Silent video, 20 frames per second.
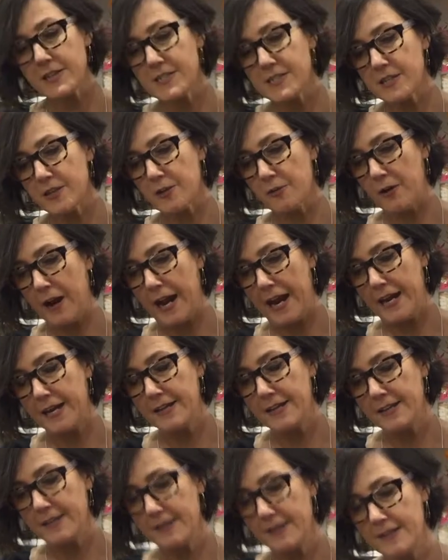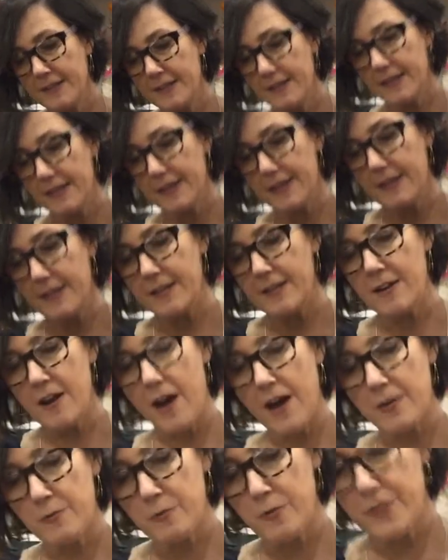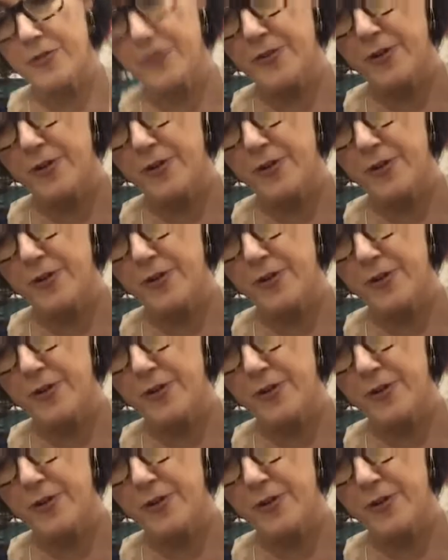the grain, not with the